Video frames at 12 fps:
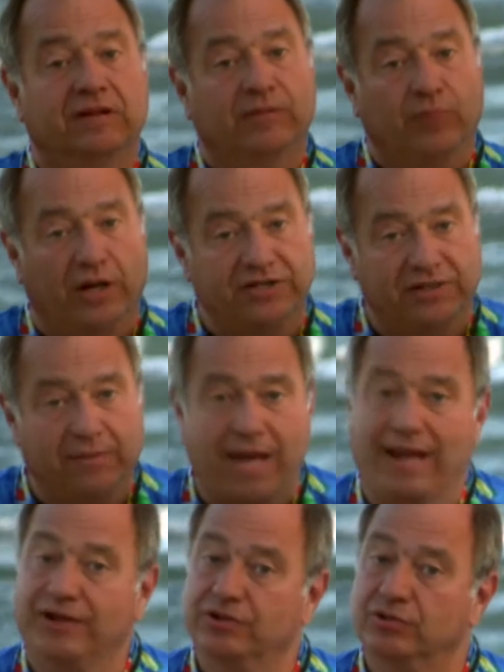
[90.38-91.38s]
Project
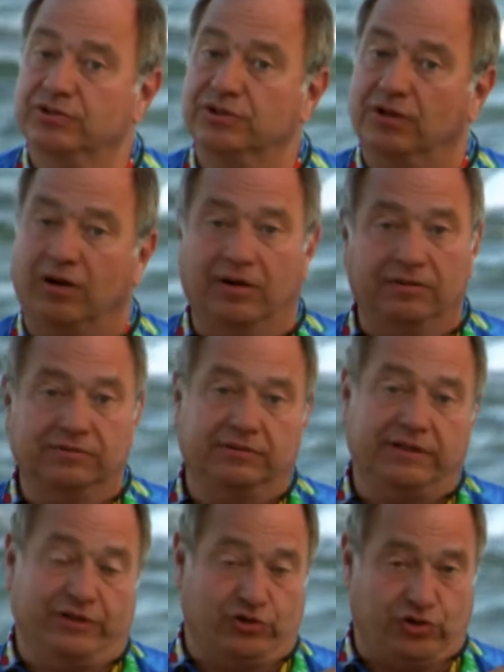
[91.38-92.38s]
managers are,
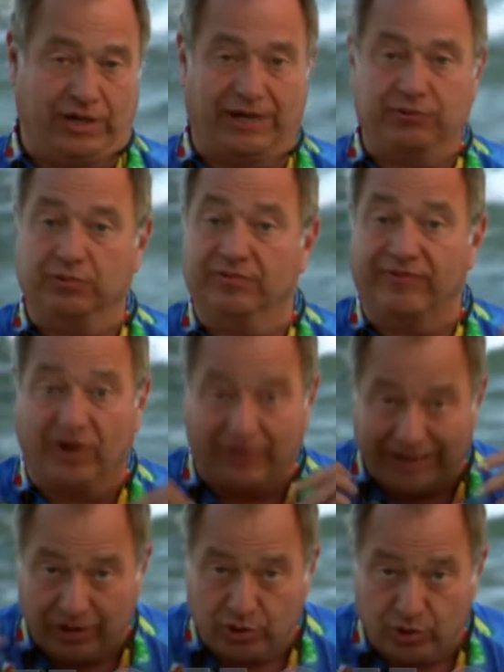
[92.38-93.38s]
in general,
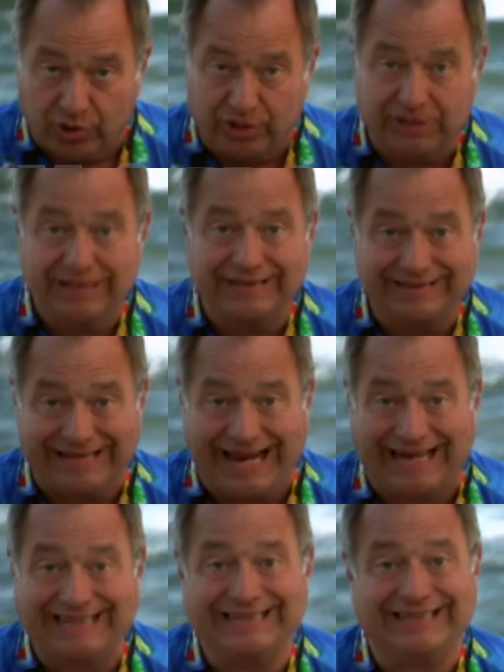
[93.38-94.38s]
very good
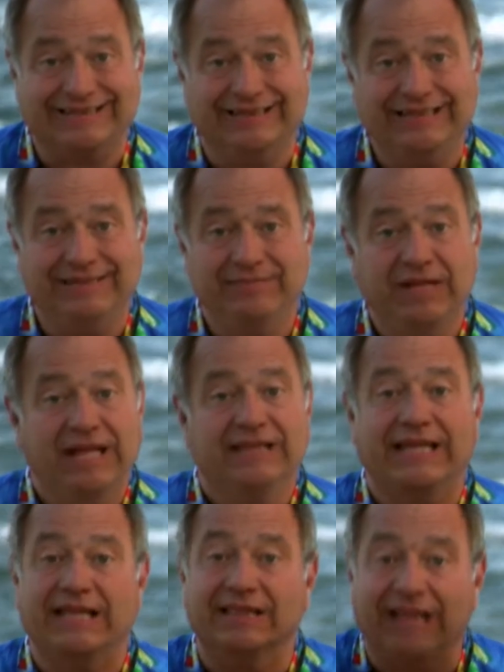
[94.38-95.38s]
technically.
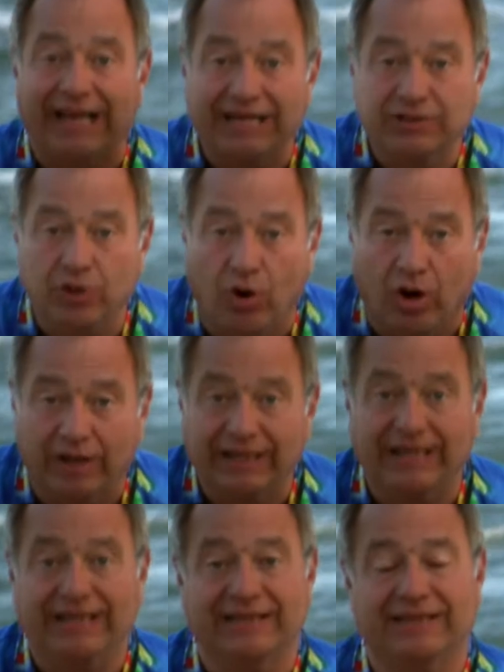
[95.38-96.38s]
They like
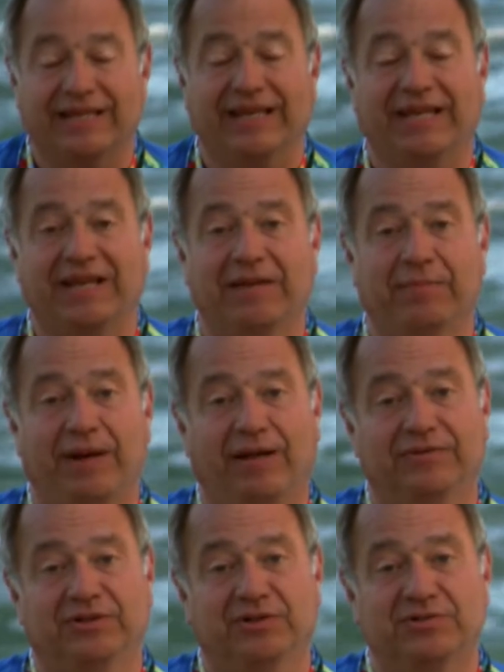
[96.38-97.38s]
talking and thinking
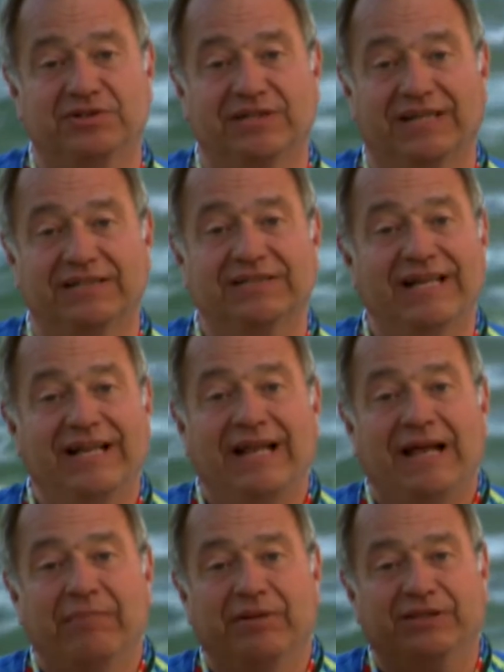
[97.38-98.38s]
about those things.
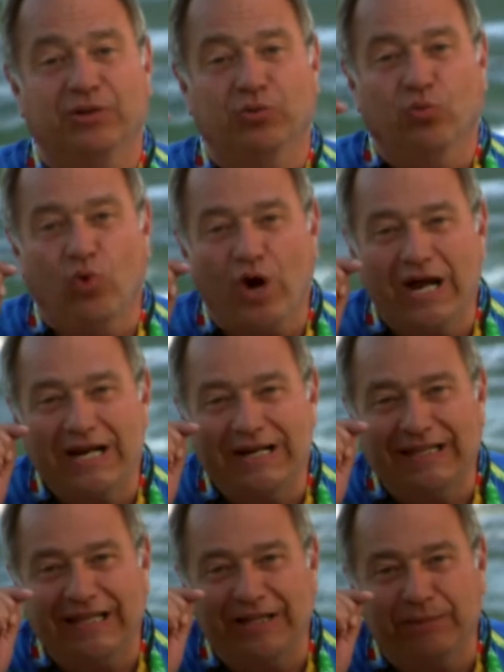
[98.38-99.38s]
But the one
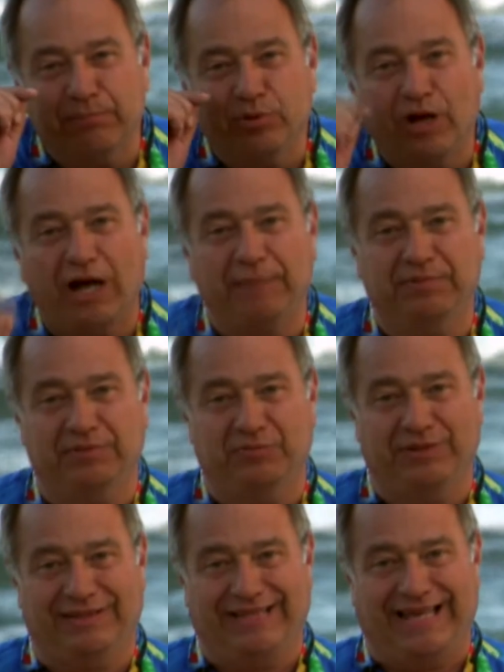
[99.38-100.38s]
little problem
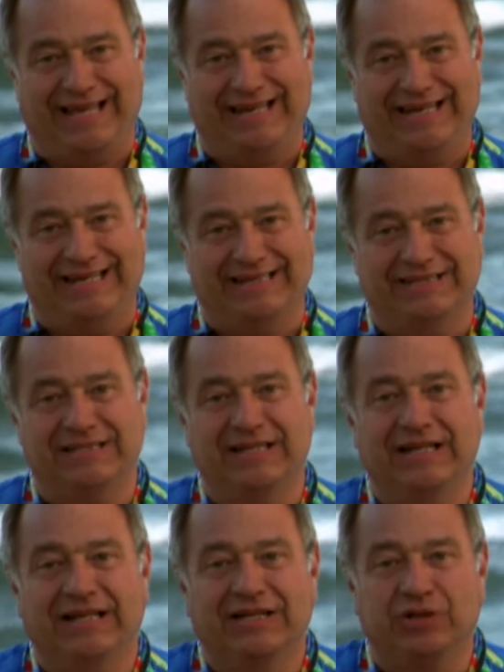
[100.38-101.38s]
with that is
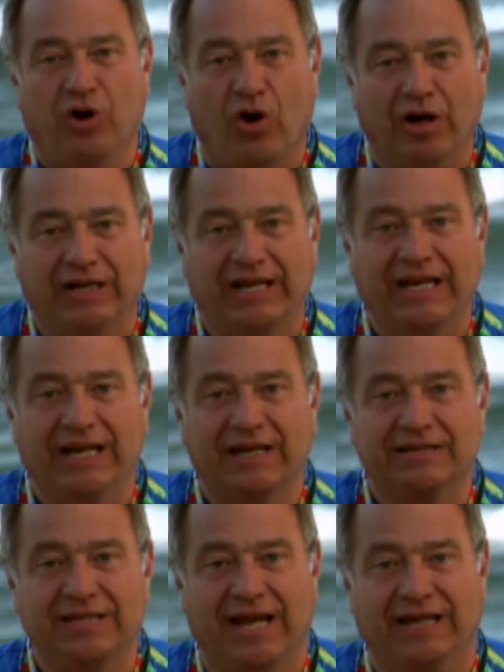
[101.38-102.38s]
talking
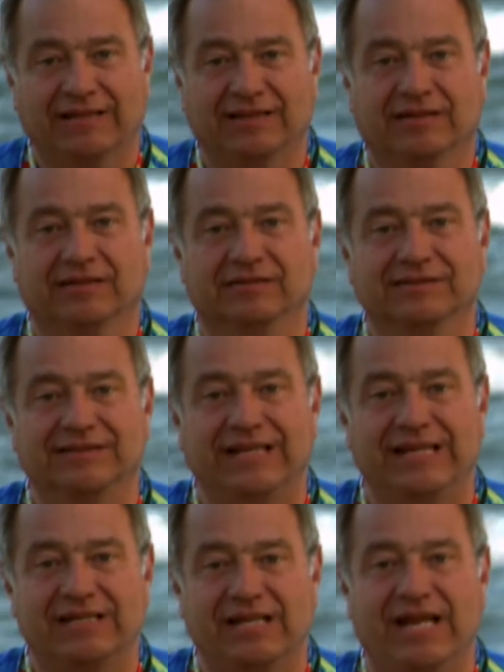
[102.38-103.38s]
technical
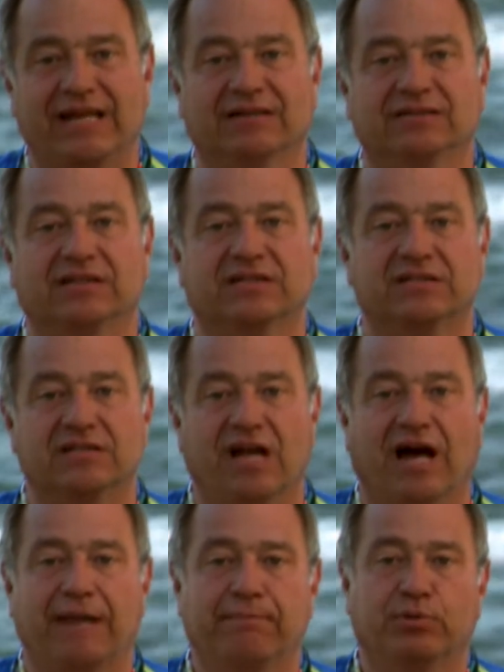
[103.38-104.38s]
detail does
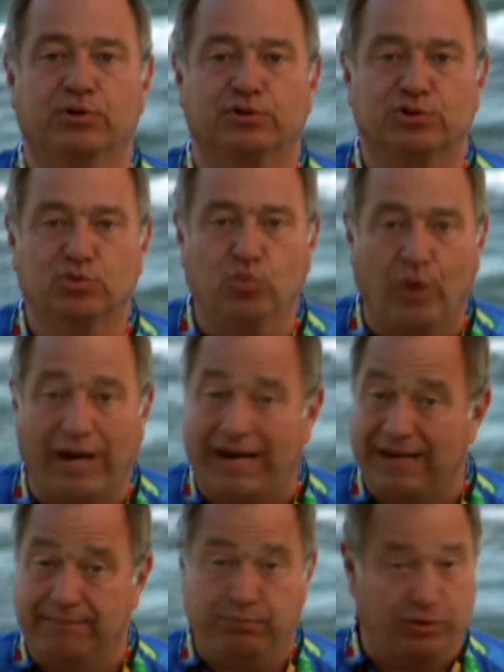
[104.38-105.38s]
not
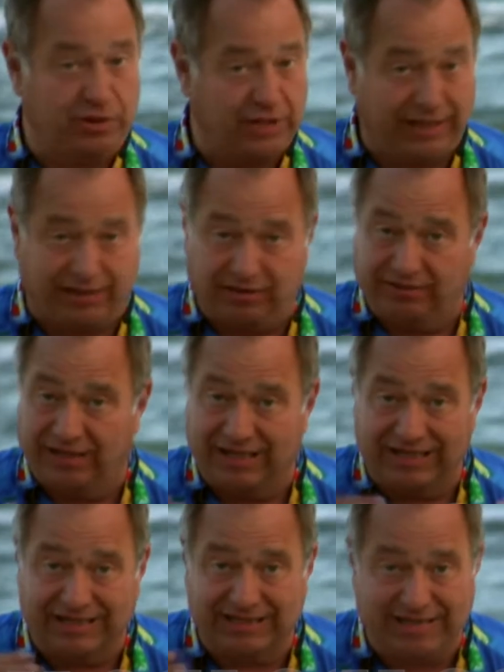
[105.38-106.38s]
persuade, particularly
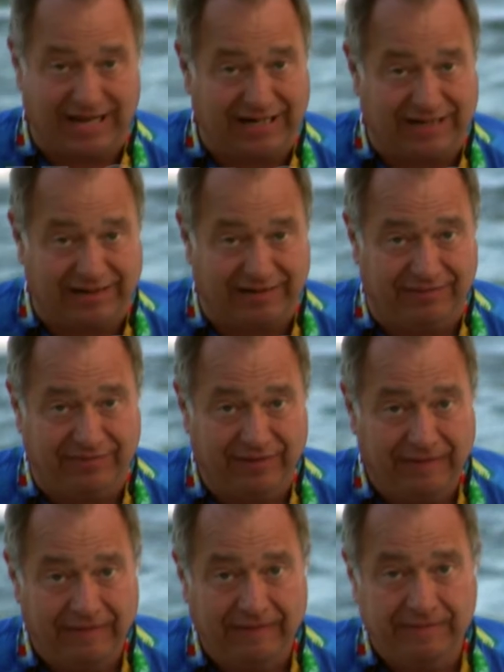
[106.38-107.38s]
an executive.
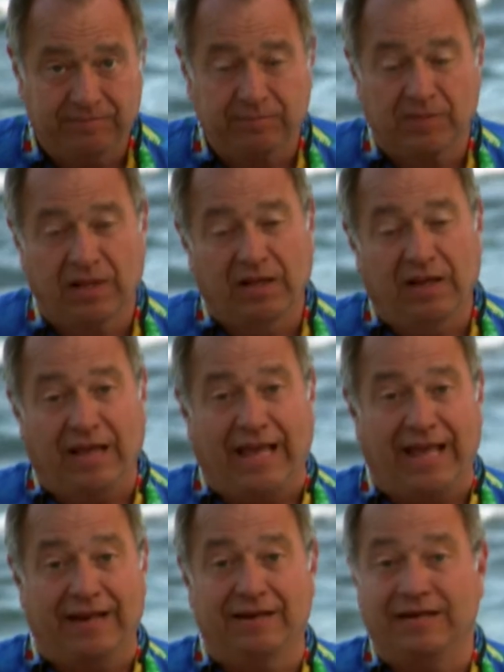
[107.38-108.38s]

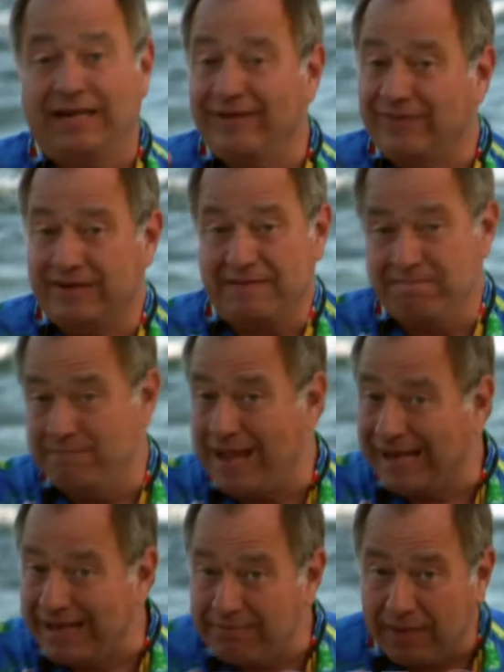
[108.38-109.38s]
And even
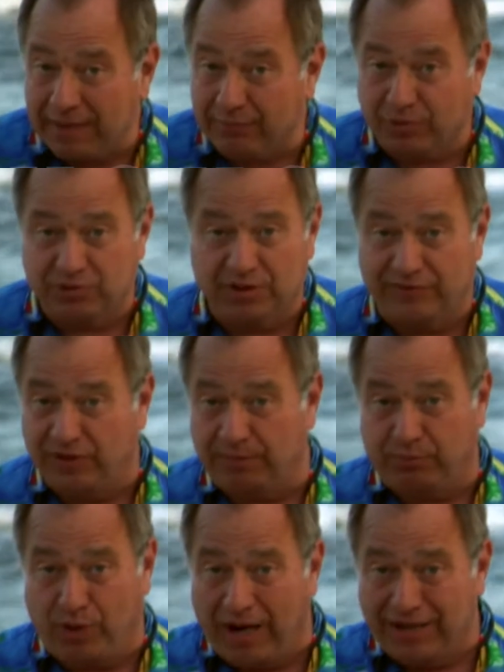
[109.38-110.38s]
many members of your
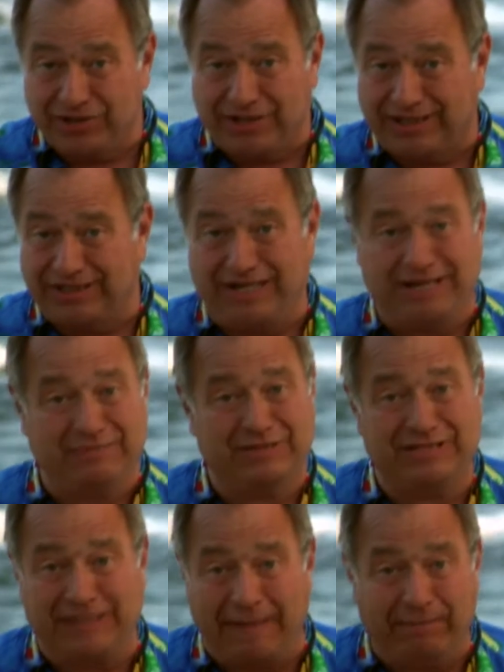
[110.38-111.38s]
project team
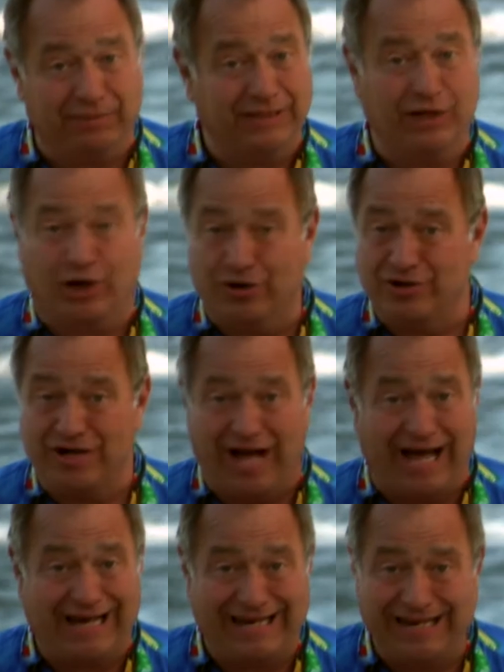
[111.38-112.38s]
simply are
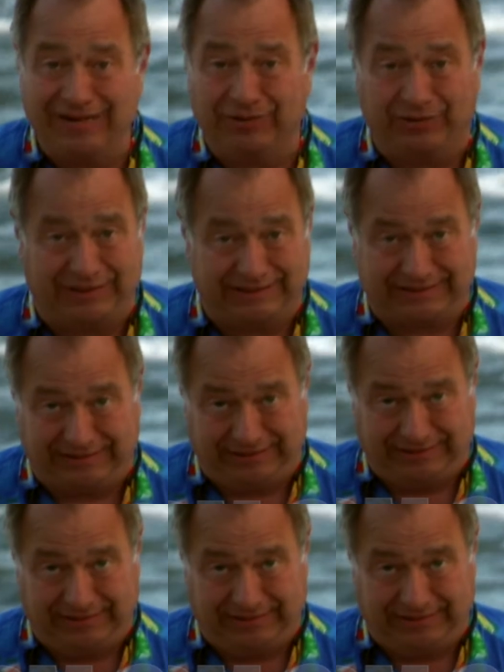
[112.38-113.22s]
not interested.